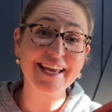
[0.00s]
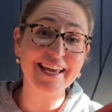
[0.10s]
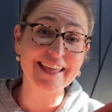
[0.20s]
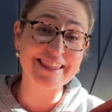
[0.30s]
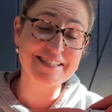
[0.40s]

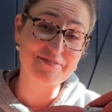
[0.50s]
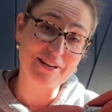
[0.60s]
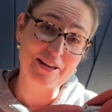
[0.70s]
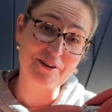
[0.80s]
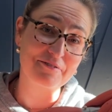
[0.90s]
In this
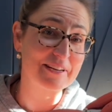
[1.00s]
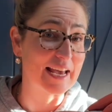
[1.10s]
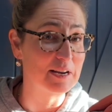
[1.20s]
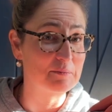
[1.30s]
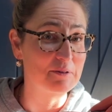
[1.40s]
video of
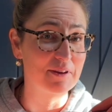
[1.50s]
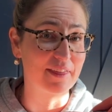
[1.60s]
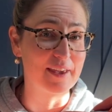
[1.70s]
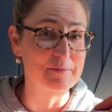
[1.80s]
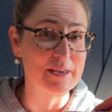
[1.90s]
Anatomy with
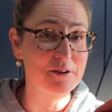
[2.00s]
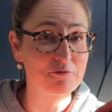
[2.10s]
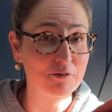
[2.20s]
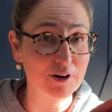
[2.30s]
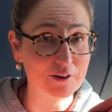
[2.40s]
Amy,
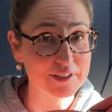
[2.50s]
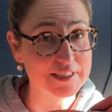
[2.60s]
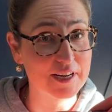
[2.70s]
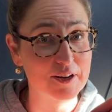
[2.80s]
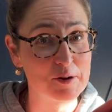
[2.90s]
we're going to
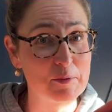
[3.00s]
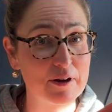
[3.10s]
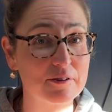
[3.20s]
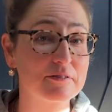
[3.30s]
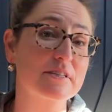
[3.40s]
talk
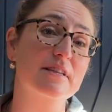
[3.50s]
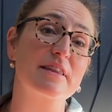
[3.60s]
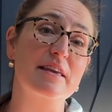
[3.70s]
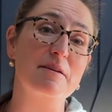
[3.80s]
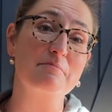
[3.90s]
about
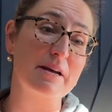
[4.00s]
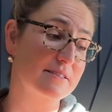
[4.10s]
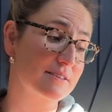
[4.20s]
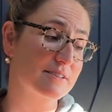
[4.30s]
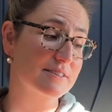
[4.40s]
the
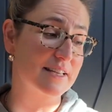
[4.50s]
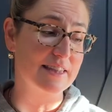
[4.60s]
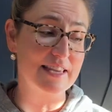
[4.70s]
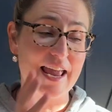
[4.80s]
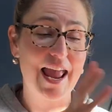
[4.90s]
muscles in
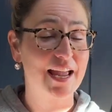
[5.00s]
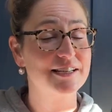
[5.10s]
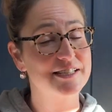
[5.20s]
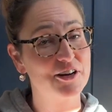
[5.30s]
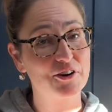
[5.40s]
the
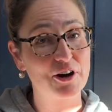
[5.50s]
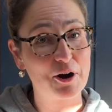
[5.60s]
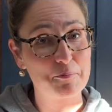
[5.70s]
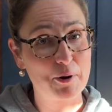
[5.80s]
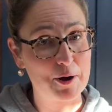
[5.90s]
anterior
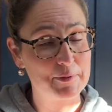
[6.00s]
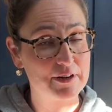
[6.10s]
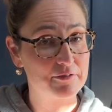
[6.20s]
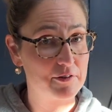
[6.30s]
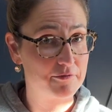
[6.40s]
compartment
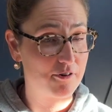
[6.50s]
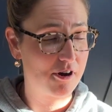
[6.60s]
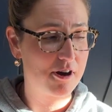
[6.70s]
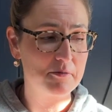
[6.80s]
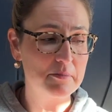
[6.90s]
of the
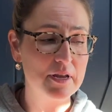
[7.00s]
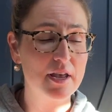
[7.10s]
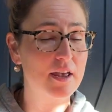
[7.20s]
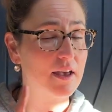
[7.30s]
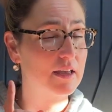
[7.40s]
forearm,
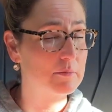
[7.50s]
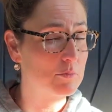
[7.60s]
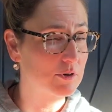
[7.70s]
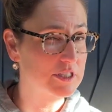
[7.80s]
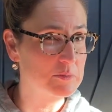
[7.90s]
and
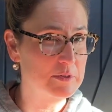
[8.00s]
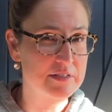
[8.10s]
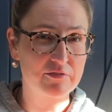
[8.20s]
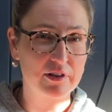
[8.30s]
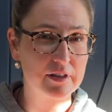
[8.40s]
more
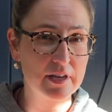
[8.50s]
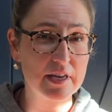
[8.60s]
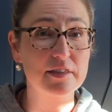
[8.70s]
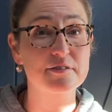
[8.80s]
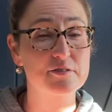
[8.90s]
specifically,
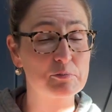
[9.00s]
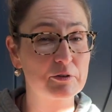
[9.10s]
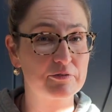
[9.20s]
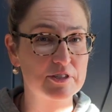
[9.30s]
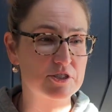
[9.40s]
the
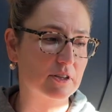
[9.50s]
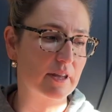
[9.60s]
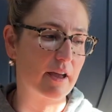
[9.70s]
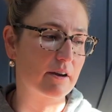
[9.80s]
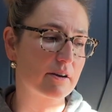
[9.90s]
superficial
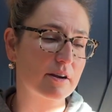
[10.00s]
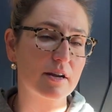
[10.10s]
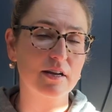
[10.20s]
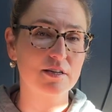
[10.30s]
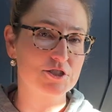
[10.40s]
layer.
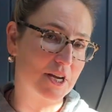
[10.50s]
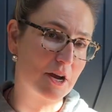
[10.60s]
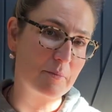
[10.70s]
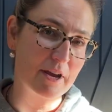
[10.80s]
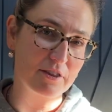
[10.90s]
Check out
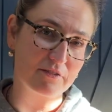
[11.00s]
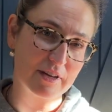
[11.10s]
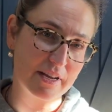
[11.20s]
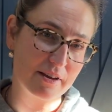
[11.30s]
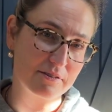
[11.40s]
my other
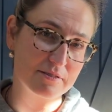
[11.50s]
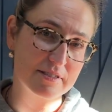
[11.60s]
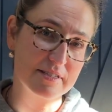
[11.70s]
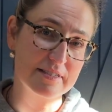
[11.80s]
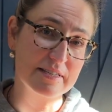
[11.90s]
videos
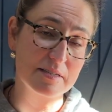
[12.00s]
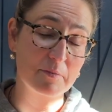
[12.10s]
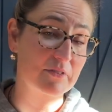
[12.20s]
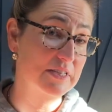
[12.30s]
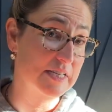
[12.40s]
to see some of
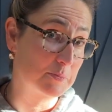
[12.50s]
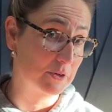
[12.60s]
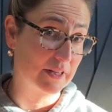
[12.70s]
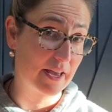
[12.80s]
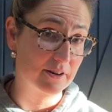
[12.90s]
the deeper
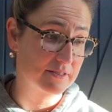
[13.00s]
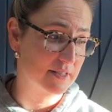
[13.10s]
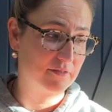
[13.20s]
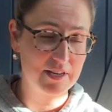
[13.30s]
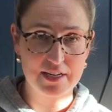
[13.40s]
layers
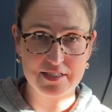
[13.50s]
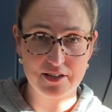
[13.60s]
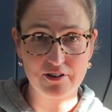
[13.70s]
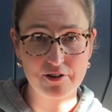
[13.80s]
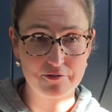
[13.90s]
of the
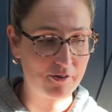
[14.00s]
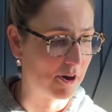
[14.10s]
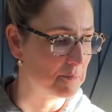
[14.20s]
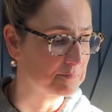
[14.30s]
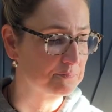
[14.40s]
anterior
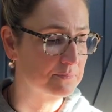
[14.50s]
forearm.